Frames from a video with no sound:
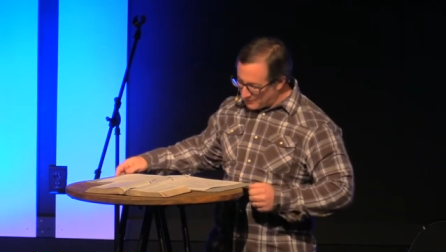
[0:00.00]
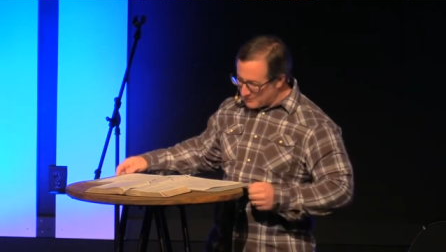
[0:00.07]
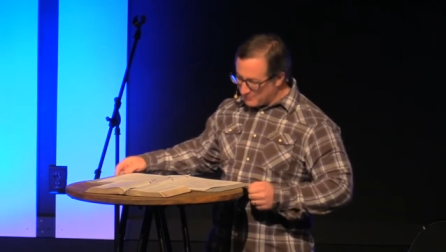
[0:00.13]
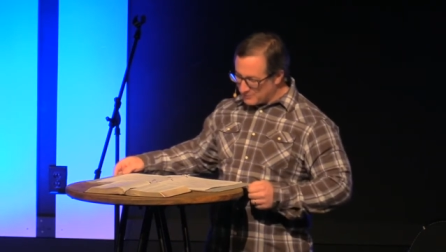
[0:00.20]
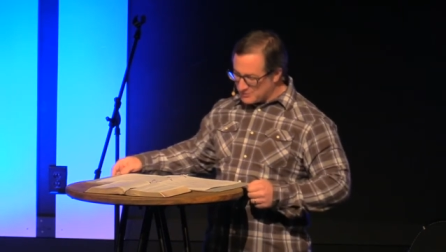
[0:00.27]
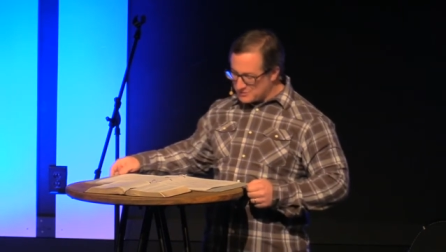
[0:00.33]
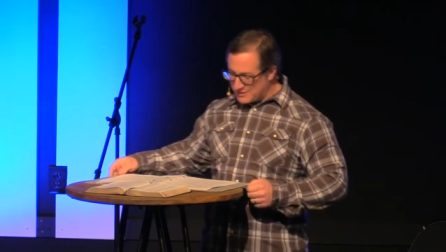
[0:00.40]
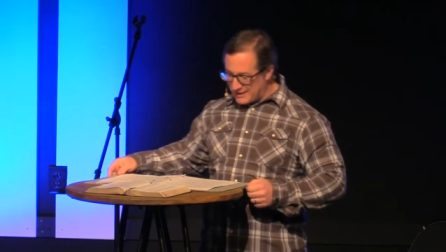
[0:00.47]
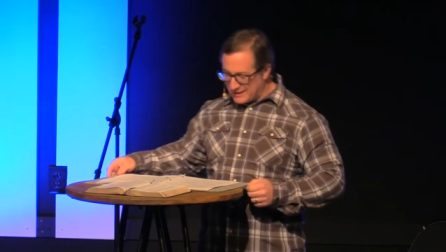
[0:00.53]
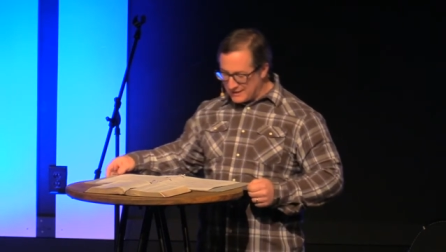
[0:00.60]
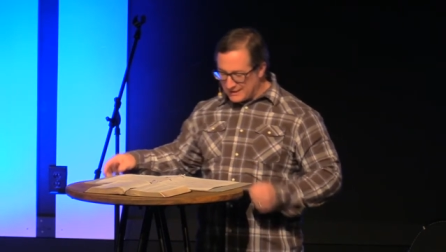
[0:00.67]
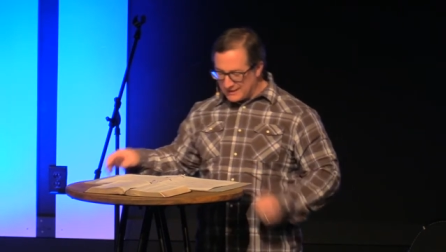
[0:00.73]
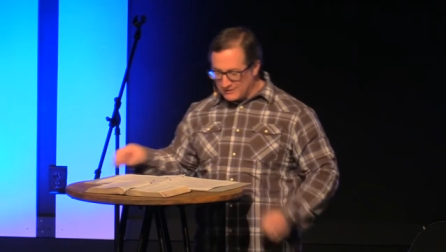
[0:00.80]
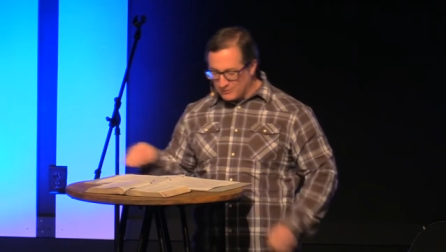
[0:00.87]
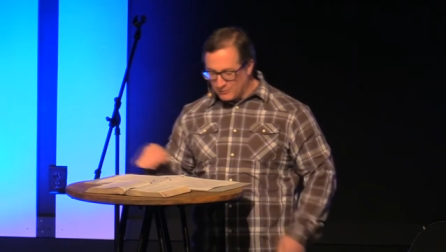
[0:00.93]
were
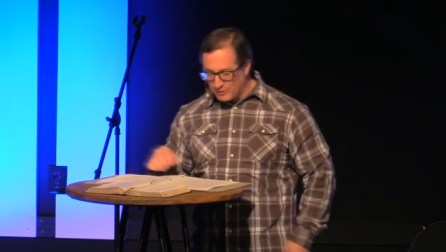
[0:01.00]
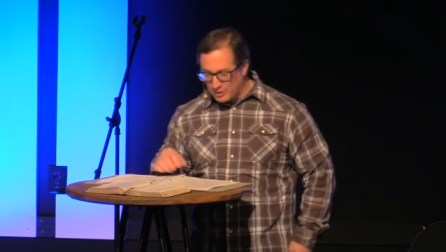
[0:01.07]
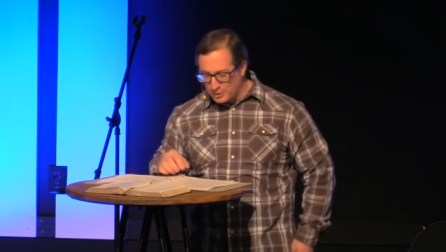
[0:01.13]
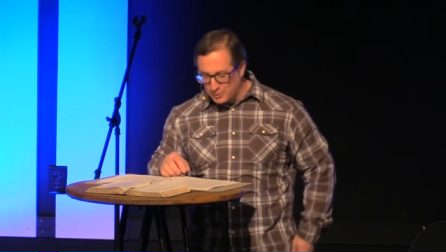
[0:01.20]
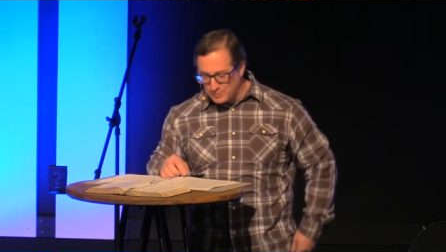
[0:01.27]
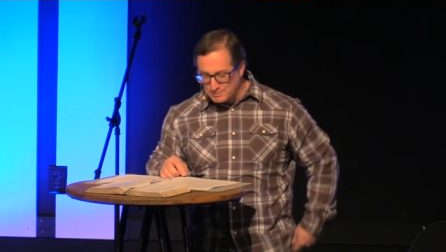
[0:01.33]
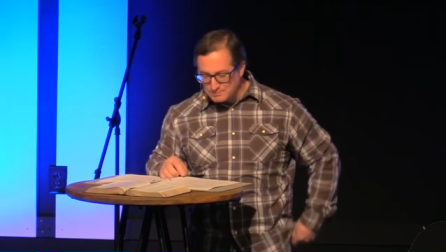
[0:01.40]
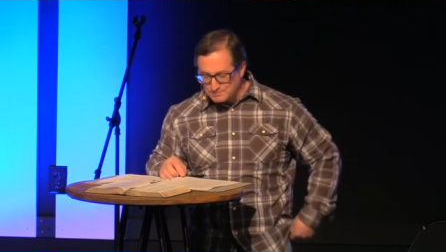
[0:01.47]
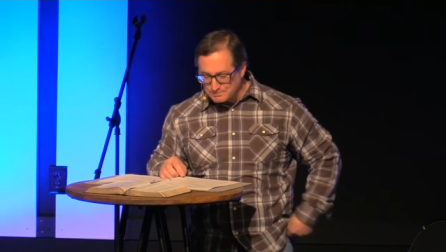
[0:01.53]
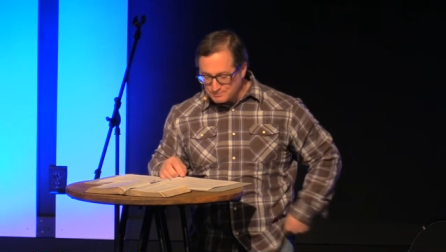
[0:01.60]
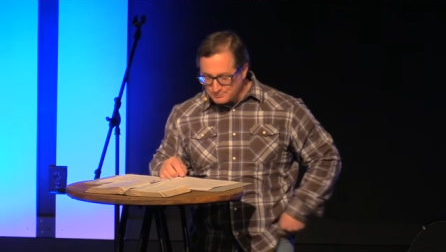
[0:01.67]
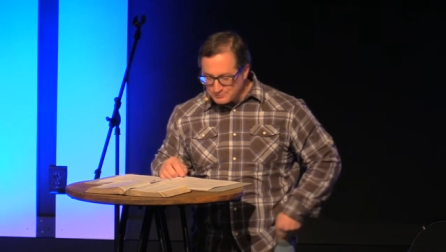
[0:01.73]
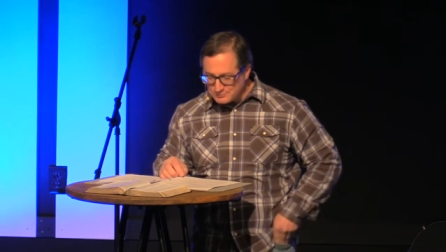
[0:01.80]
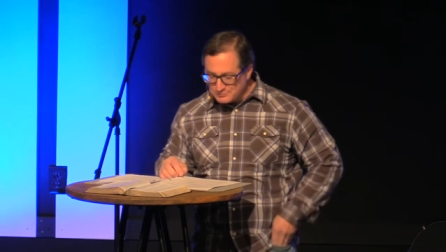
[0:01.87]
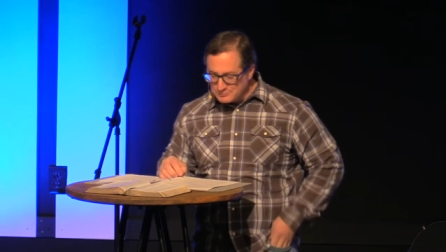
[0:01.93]
staying in the room
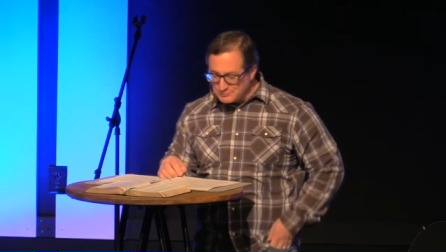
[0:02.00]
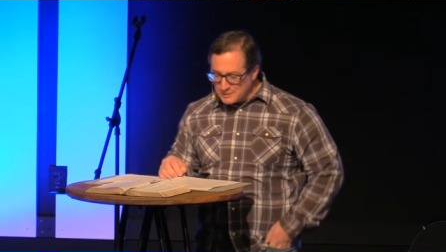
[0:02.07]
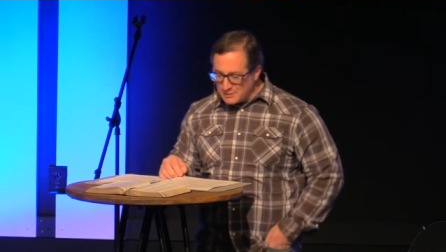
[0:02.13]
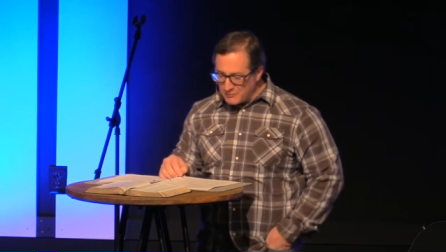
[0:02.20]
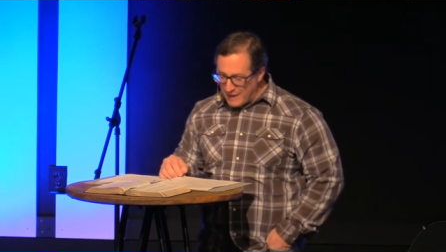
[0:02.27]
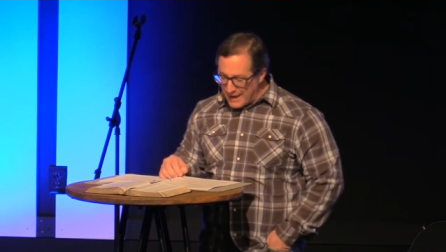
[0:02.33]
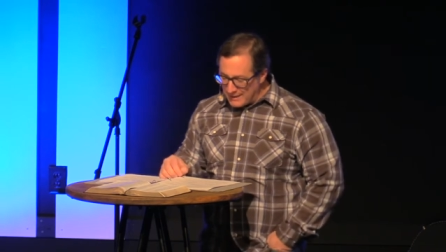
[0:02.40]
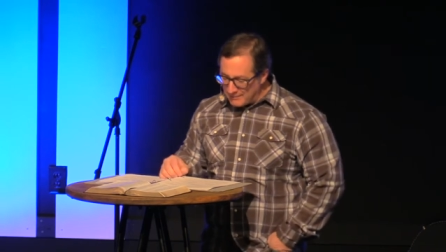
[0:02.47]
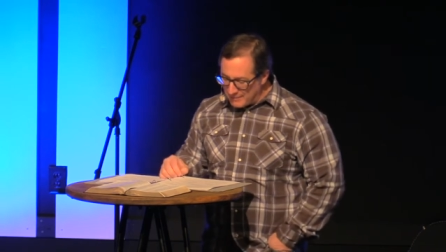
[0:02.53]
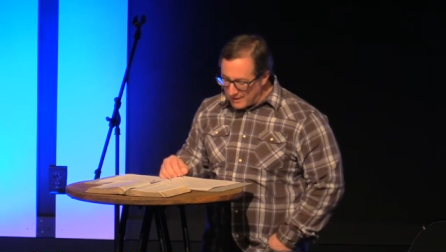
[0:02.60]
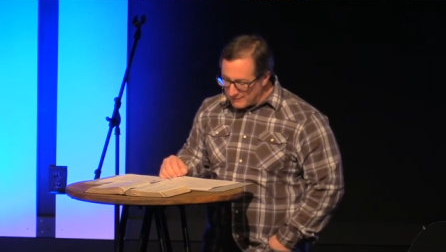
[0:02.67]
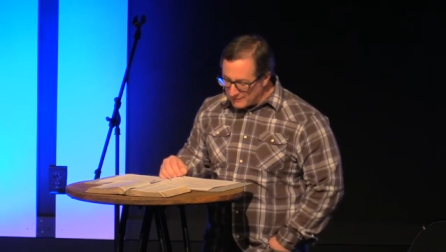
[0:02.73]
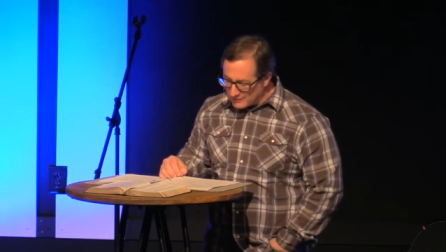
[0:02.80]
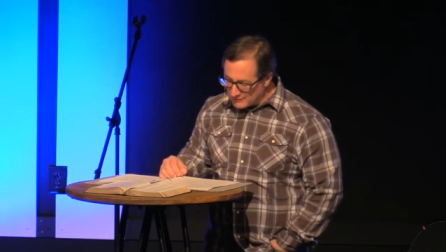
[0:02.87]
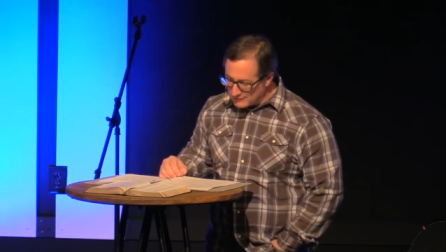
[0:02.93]
right
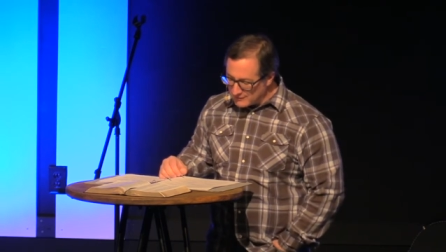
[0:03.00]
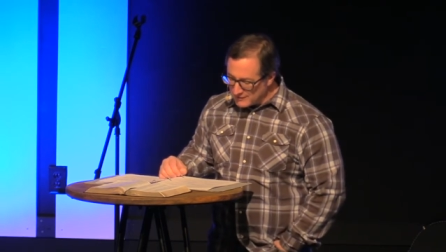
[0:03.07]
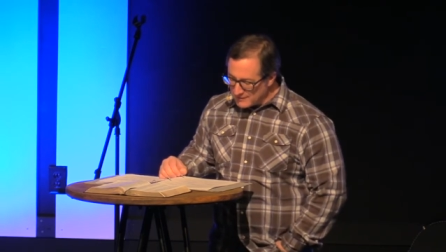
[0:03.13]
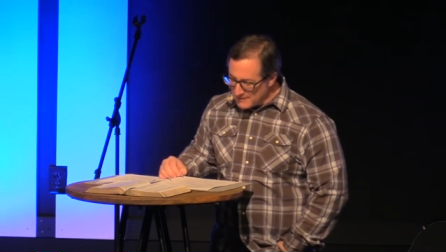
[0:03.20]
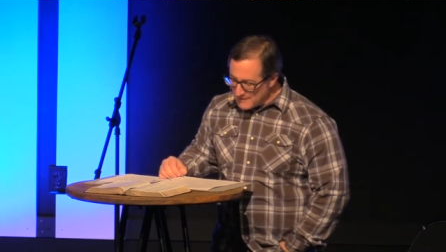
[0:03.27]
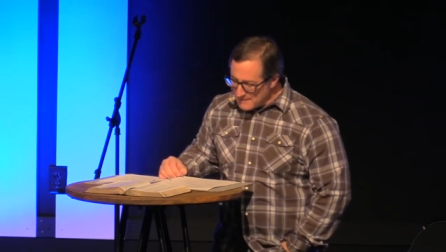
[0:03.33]
above us.